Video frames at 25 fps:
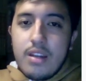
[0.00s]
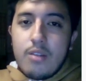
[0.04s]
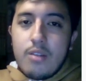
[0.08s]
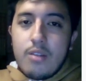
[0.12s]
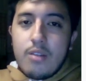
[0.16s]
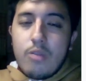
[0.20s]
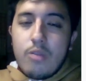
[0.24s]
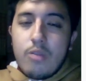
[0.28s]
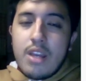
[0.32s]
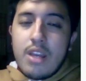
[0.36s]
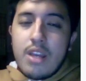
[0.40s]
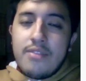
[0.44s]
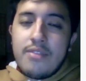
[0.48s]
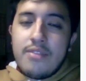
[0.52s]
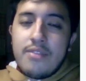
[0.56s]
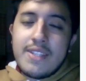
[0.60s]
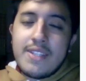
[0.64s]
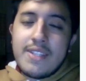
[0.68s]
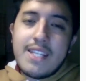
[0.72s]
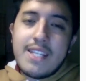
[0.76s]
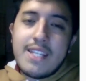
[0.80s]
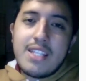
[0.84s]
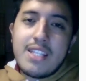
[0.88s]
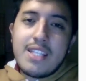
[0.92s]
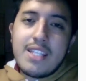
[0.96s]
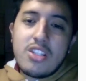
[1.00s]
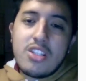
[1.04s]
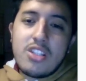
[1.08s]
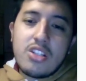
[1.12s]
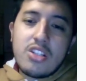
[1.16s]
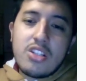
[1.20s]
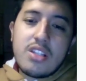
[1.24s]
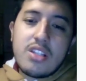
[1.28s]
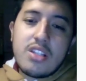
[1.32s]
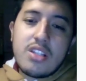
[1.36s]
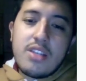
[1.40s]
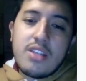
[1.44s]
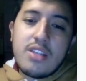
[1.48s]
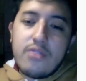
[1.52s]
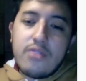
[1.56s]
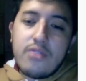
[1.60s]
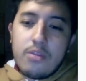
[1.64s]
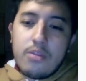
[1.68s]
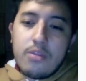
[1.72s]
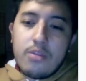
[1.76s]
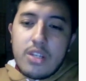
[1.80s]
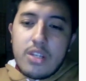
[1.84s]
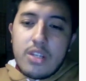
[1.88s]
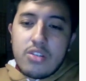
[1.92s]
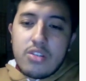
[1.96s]
We emphasize just the
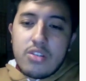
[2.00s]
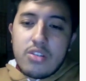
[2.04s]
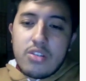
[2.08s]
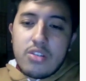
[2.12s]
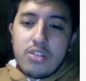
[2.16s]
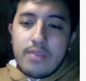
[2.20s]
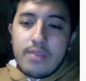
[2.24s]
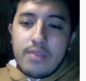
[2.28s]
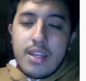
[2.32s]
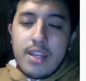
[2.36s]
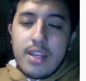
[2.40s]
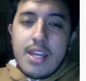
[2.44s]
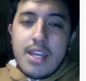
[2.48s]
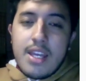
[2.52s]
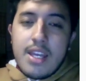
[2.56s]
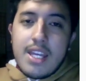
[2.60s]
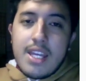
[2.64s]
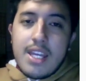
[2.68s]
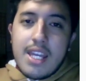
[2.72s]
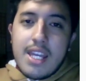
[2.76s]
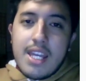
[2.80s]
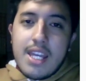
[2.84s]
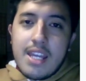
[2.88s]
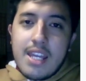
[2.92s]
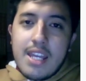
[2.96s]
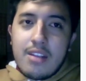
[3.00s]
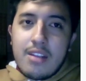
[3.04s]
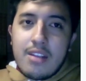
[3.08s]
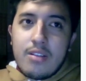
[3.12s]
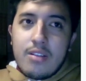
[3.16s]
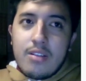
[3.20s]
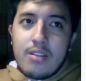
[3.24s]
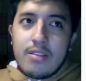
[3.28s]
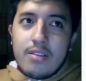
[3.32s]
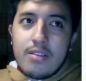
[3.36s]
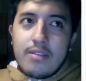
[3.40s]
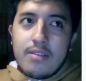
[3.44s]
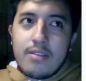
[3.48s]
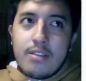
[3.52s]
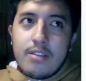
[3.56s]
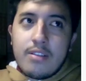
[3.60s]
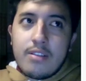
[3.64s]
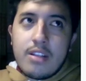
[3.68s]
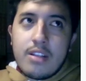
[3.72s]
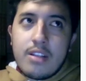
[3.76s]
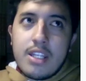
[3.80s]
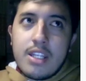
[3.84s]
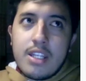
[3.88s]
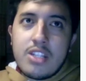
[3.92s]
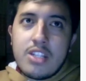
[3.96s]
information, and
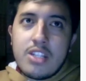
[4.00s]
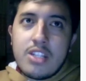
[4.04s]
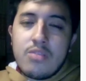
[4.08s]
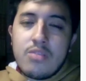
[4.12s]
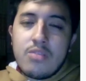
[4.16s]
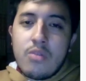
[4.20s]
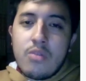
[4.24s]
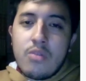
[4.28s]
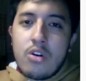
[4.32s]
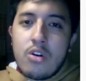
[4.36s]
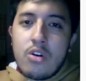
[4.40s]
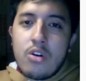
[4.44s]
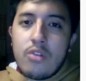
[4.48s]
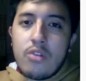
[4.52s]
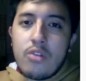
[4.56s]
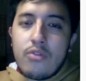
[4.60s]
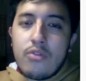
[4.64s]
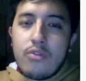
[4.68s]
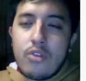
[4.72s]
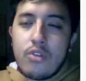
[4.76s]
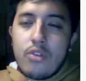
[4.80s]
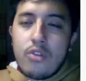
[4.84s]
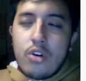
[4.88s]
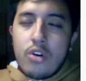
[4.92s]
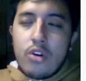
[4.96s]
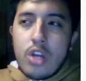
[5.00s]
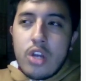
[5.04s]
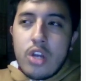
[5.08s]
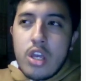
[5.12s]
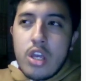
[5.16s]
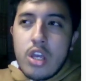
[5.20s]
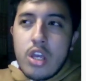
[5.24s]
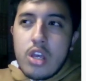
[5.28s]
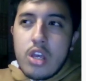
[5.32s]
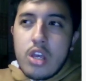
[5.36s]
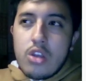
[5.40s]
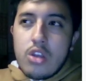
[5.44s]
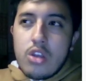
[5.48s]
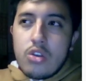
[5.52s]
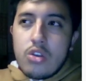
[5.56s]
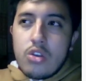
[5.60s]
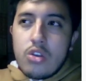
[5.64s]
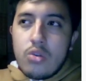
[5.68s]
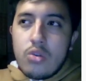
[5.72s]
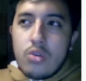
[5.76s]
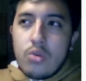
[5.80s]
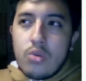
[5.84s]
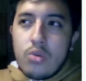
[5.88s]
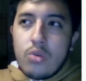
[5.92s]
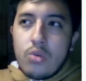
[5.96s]
it's more for
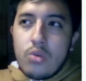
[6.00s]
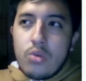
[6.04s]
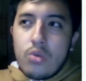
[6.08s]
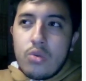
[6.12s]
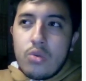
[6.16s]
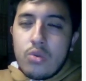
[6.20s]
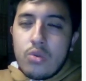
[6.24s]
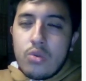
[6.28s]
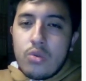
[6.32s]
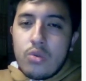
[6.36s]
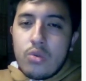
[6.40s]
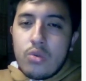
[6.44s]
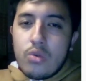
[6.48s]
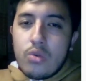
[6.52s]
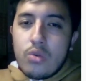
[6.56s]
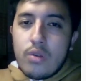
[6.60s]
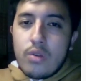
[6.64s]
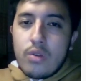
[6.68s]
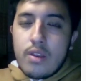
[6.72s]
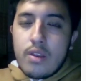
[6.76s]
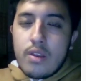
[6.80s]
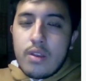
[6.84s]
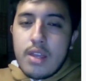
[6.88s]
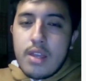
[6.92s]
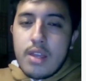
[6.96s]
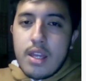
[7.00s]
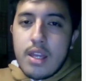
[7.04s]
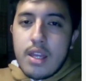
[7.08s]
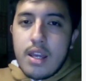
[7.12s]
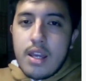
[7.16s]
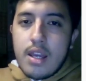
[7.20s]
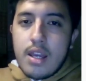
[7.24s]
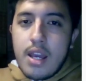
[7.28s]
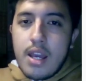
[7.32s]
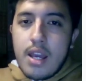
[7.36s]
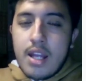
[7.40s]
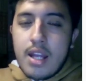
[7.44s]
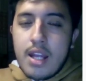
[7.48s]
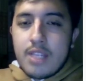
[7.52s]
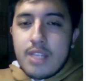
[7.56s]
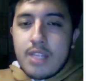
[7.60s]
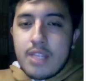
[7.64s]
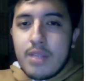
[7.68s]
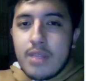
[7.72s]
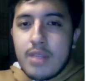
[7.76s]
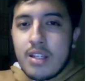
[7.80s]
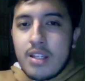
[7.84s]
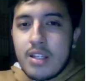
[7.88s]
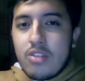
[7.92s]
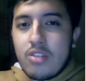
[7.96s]
do an
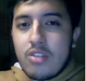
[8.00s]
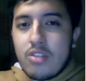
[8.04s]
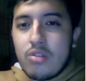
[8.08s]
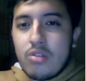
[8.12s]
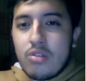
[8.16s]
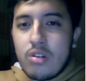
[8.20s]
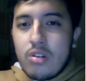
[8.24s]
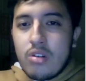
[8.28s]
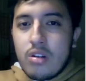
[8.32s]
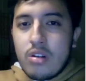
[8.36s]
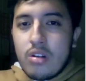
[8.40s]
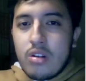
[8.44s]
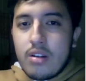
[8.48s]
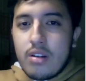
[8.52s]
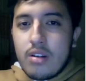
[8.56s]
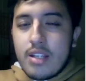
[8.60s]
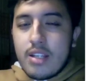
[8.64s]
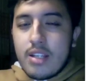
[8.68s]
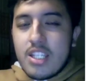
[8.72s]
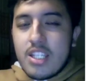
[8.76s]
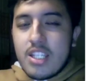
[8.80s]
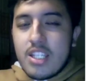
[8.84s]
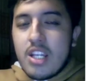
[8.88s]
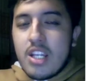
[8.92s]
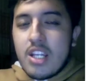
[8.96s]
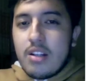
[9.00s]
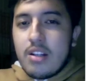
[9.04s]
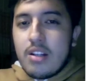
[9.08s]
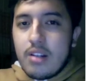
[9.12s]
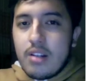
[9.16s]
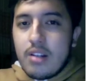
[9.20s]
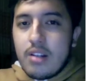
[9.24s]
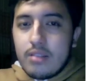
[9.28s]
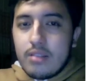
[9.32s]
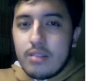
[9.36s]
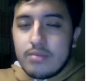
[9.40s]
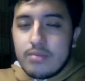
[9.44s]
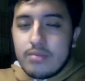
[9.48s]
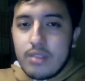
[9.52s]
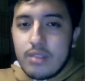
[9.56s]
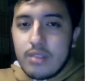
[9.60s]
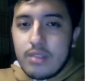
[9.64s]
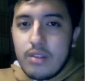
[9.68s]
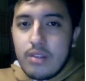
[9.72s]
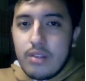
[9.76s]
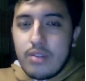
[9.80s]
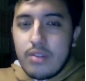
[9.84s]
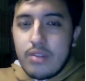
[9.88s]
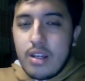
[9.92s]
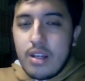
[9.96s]
explanation general
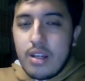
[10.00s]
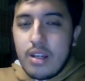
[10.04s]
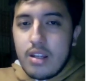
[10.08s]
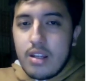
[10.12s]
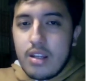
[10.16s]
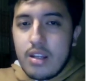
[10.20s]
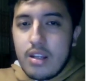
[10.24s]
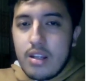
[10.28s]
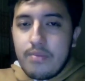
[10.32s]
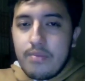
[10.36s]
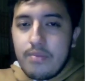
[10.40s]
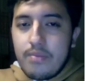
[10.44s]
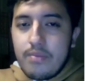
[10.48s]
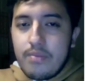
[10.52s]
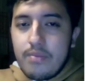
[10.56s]
of the idea.